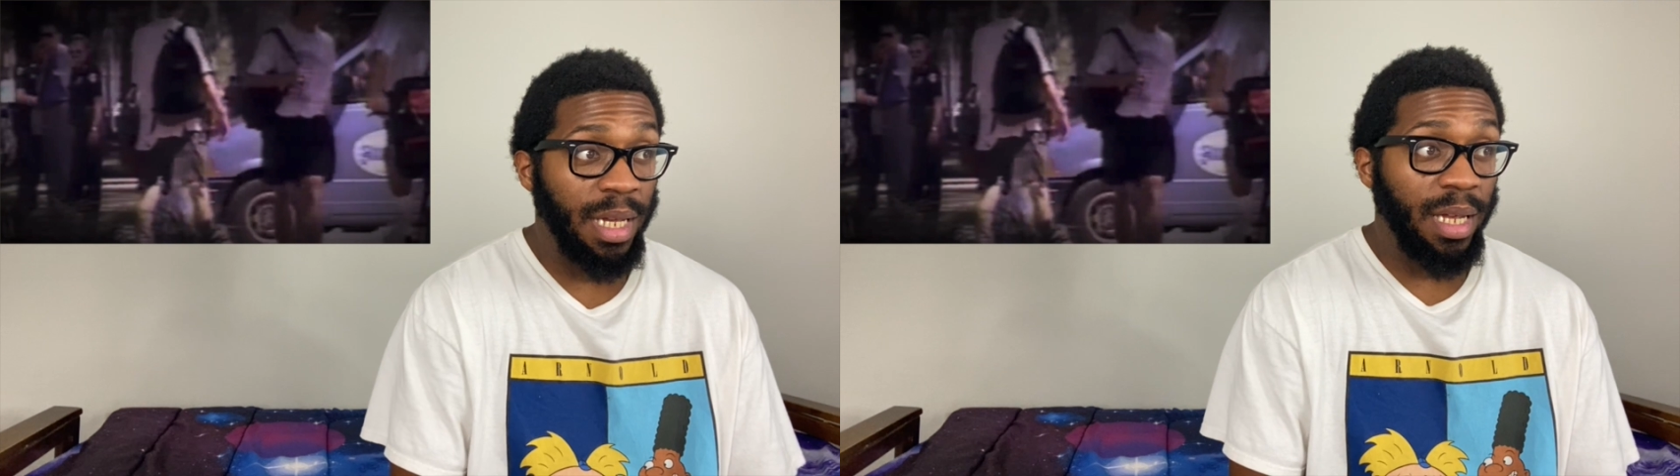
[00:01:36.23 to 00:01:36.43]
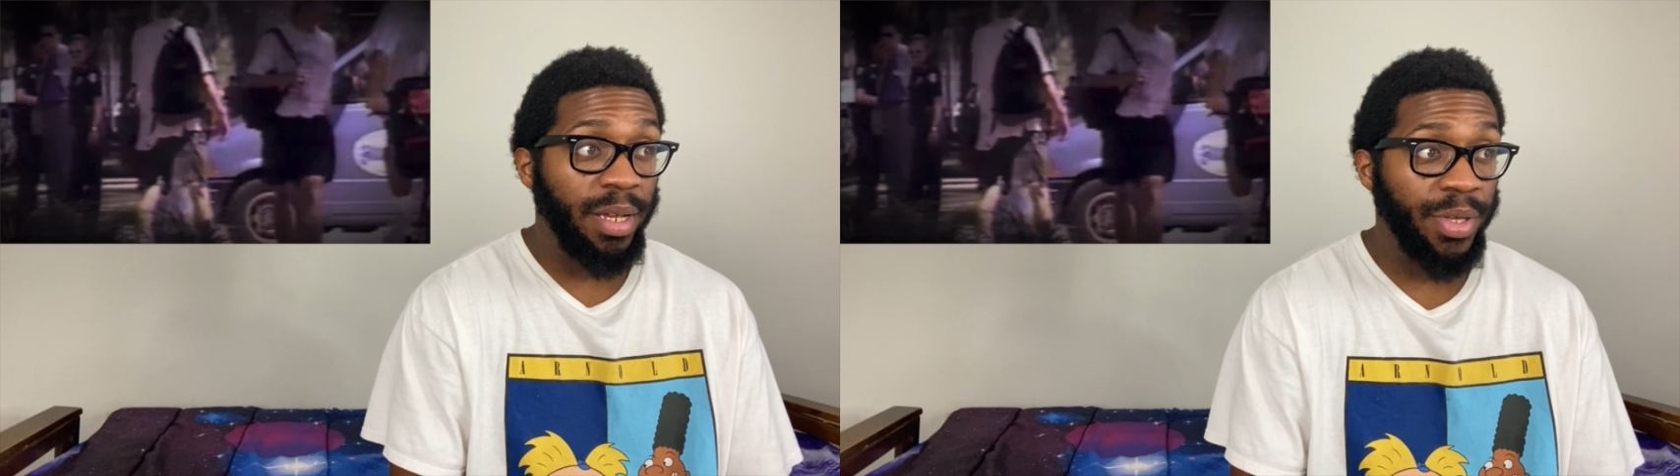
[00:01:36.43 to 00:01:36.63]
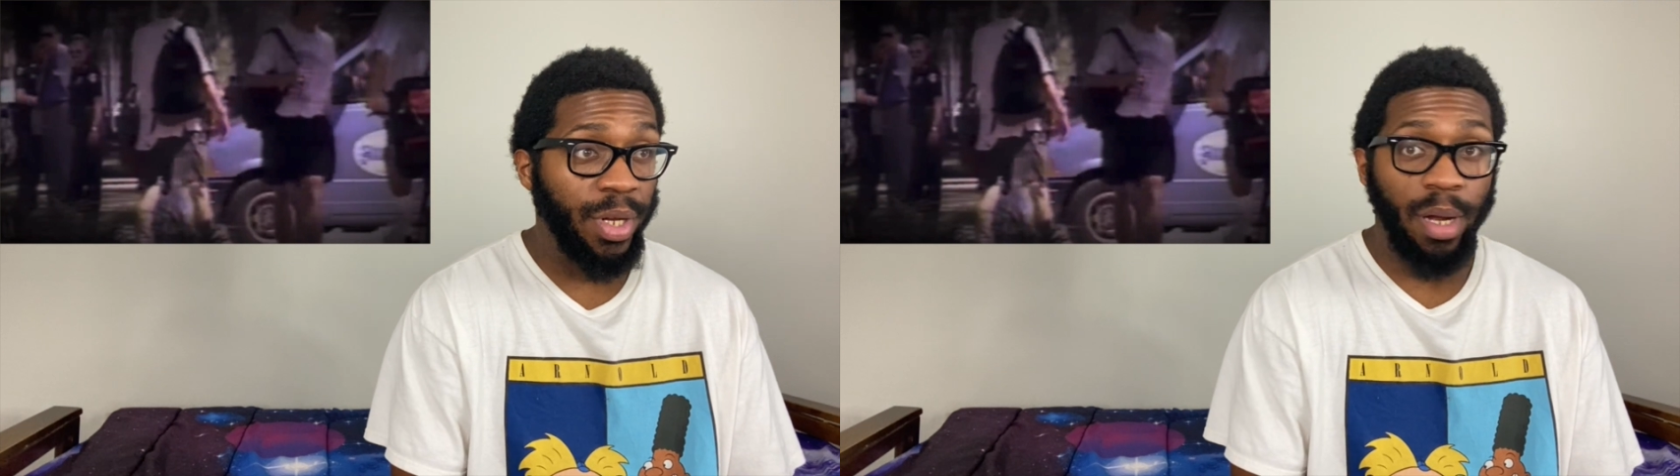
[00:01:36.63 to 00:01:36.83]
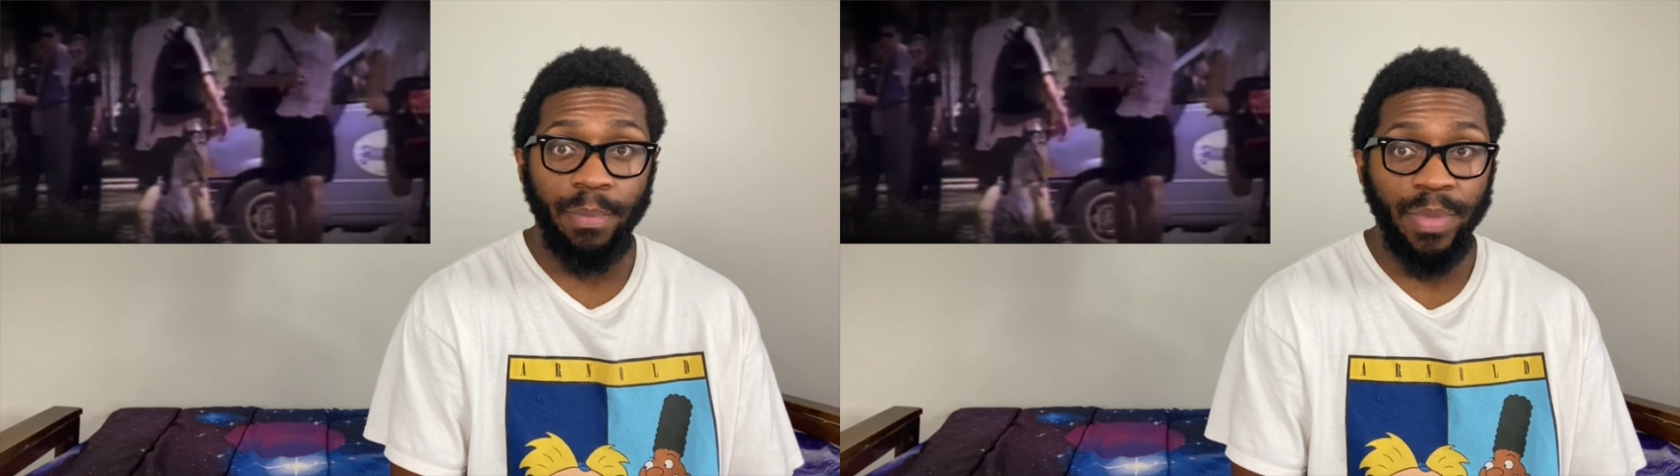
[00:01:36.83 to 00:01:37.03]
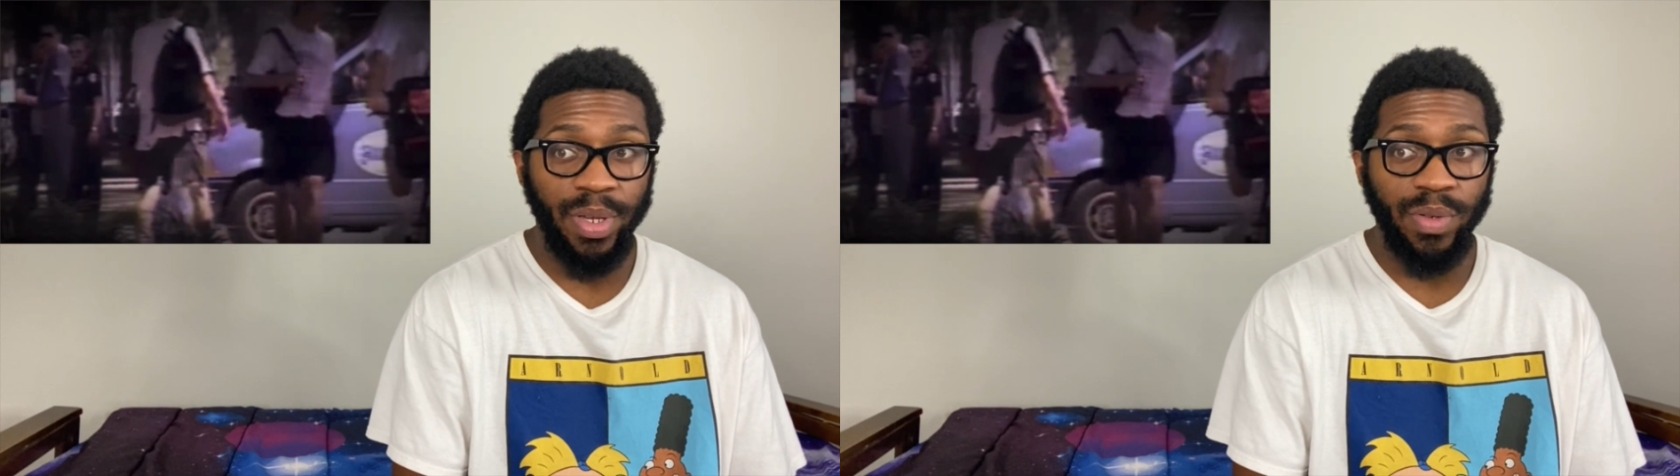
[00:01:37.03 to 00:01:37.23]
either
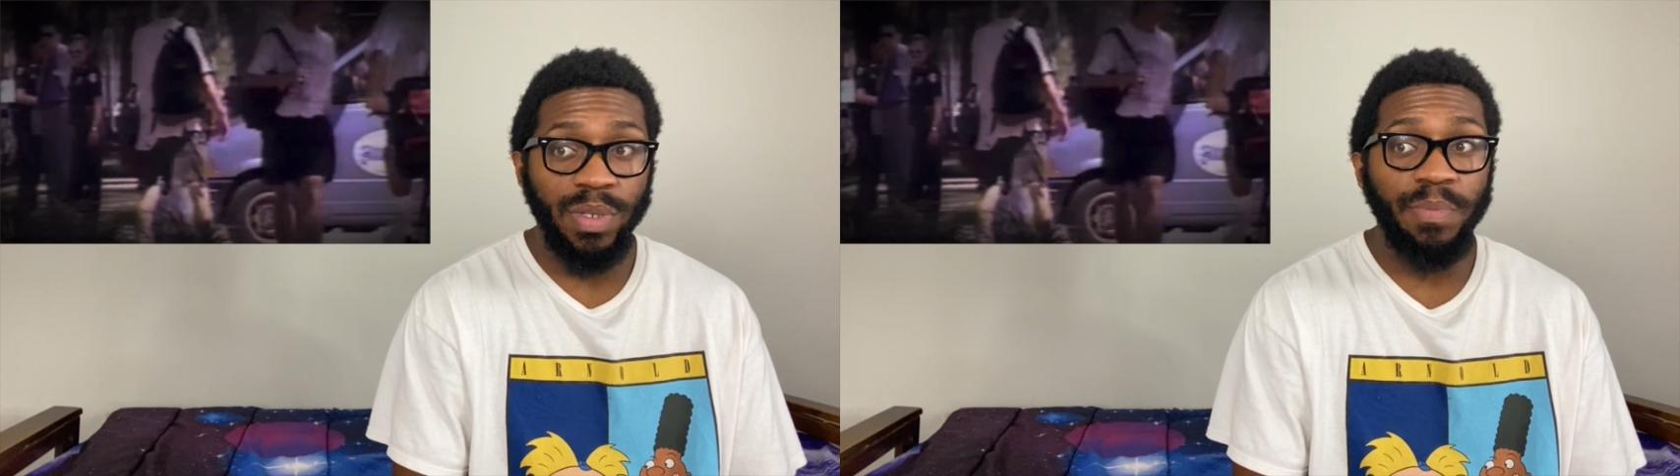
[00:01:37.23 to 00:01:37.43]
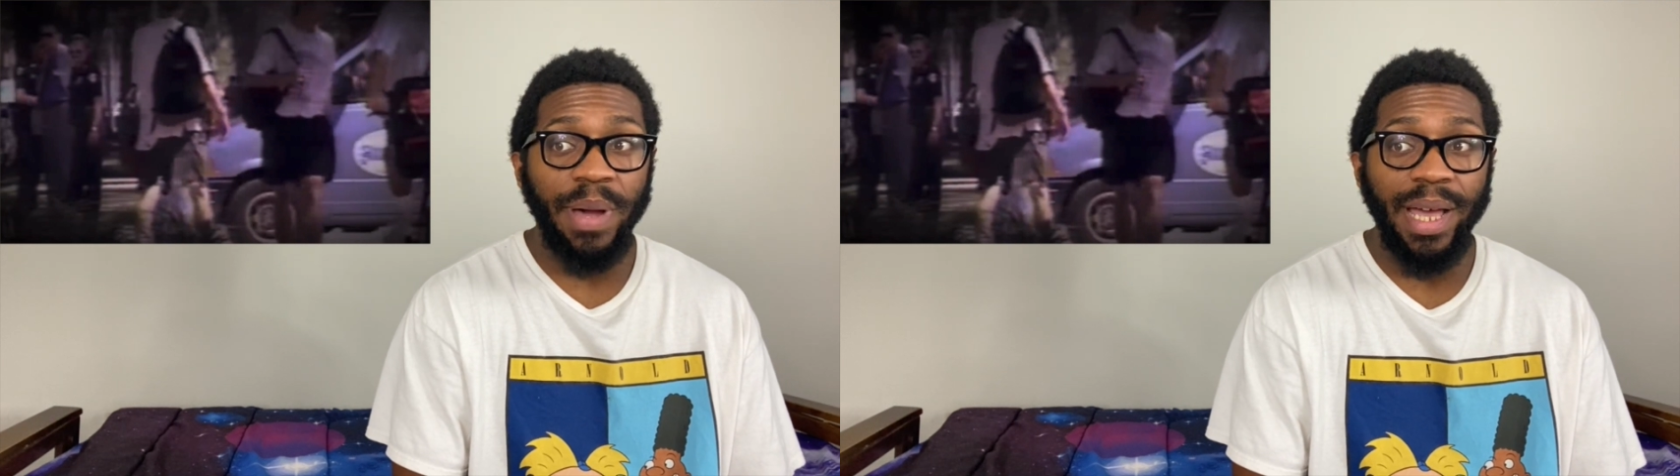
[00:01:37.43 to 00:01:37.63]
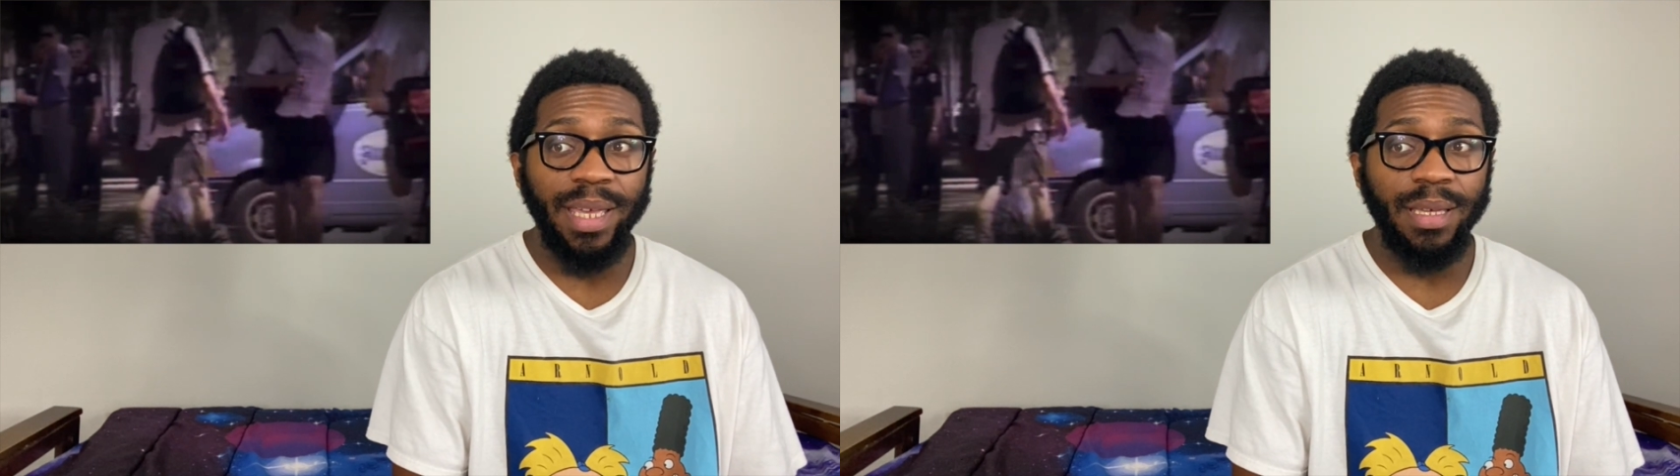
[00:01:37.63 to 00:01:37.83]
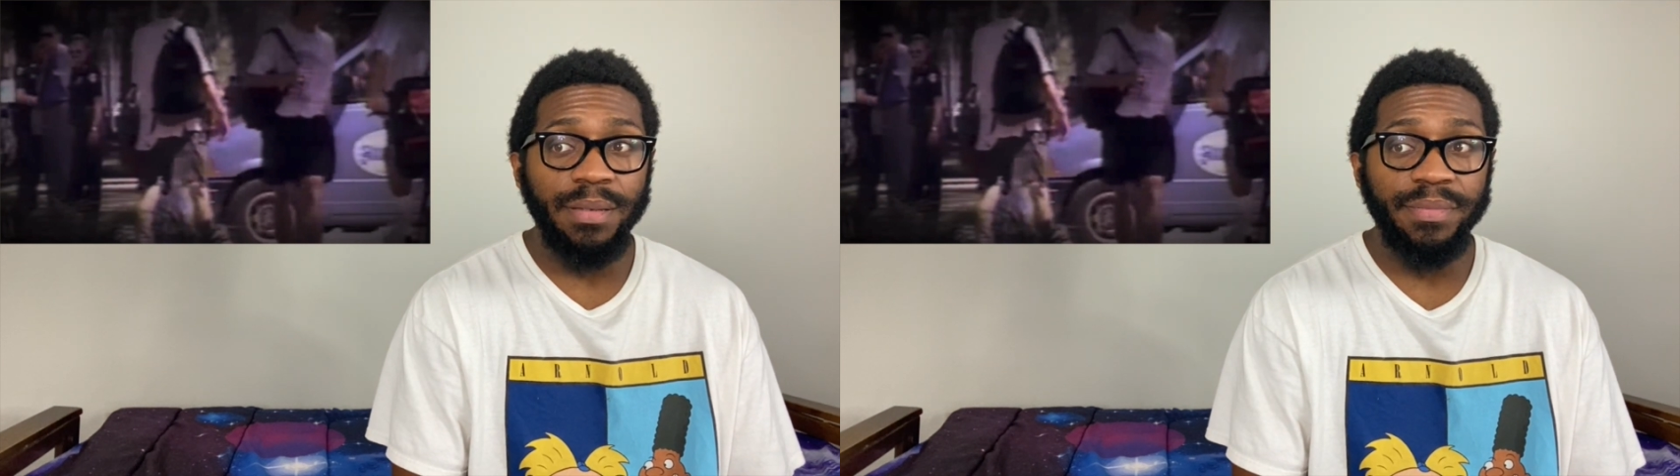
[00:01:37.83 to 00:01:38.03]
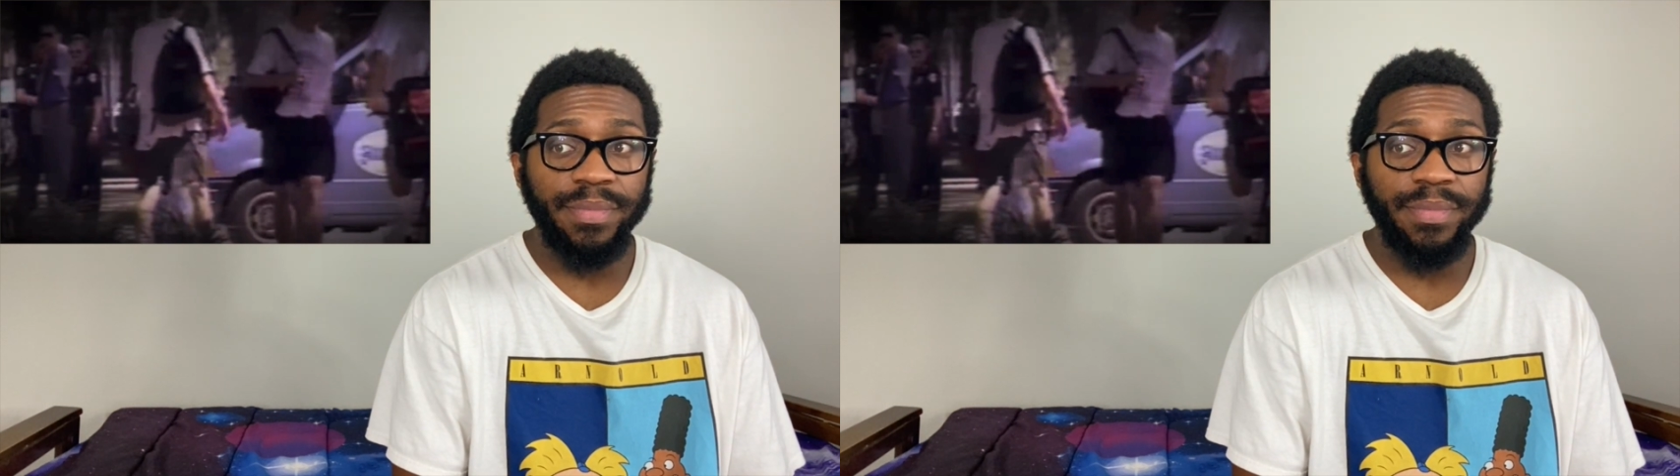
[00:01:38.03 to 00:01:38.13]
amused by it